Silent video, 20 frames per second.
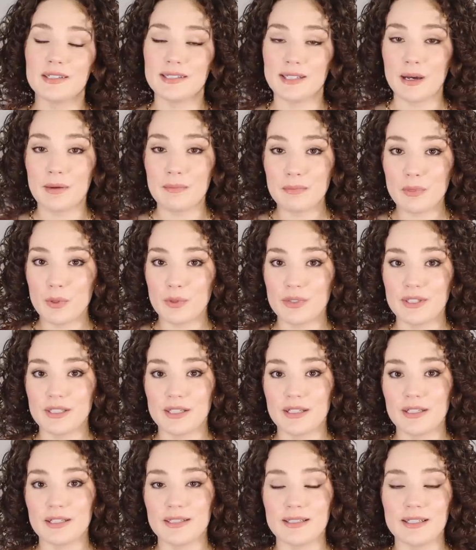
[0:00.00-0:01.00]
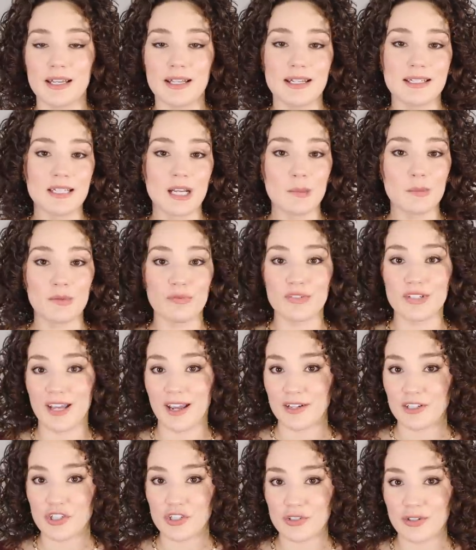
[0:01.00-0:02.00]
some mousses, any type of
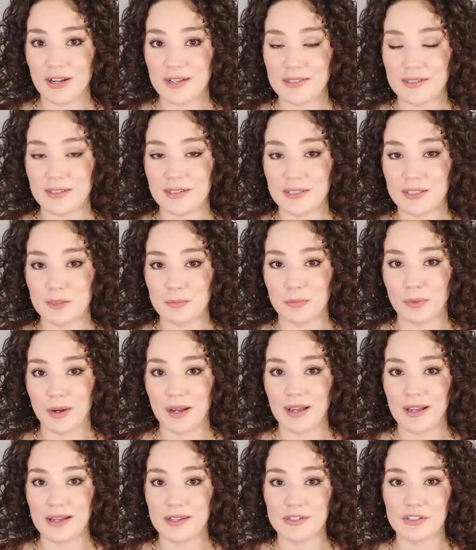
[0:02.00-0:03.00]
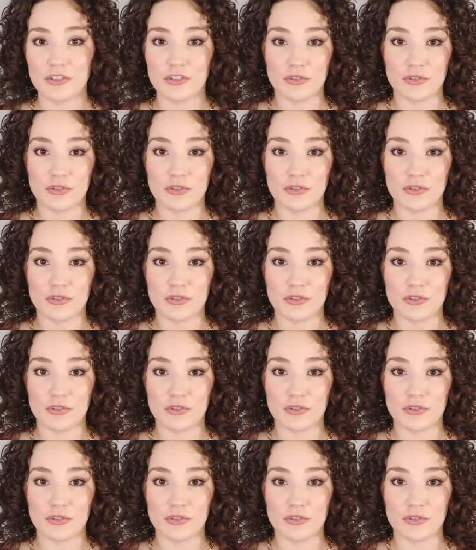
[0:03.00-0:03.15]
texturizing sprays,